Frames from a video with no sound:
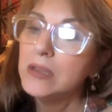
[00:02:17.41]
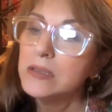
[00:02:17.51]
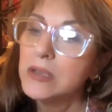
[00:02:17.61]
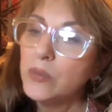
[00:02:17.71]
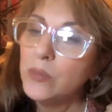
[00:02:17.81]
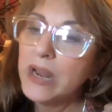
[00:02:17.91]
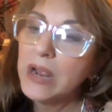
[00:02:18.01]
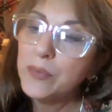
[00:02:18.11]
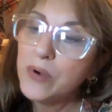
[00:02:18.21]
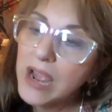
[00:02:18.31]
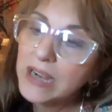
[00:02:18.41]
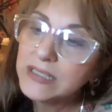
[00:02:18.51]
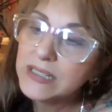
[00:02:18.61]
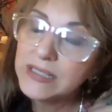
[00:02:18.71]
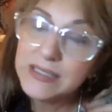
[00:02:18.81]
So when I
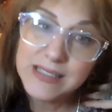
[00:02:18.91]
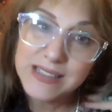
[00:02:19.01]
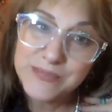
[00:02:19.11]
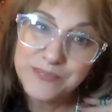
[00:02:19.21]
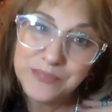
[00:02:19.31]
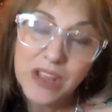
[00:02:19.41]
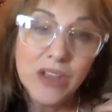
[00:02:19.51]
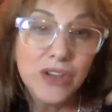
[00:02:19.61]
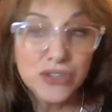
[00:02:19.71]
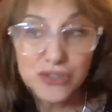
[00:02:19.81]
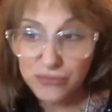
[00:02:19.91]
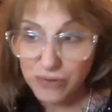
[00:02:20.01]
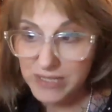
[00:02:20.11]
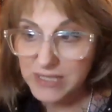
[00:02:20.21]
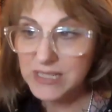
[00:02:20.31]
practice
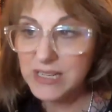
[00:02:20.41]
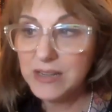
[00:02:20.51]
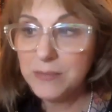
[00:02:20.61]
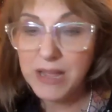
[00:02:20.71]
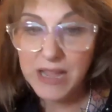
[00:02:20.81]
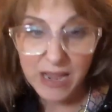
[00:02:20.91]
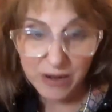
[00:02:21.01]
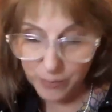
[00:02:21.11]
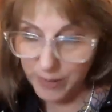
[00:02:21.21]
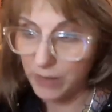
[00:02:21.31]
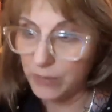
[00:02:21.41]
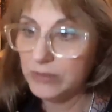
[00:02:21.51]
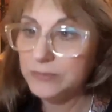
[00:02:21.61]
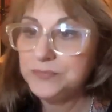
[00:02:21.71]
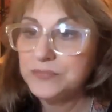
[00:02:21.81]
trusting my higher
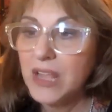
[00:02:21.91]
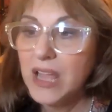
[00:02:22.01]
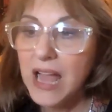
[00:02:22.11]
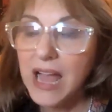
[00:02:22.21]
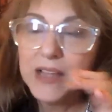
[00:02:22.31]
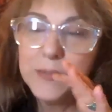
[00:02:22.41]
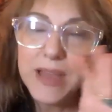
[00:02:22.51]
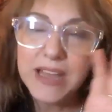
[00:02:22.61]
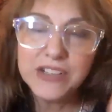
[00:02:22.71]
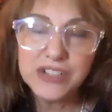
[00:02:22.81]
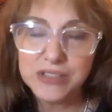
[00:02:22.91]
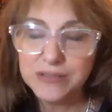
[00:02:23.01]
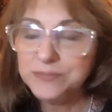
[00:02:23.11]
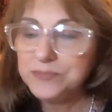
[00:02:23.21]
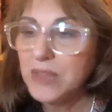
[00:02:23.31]
power, I imagine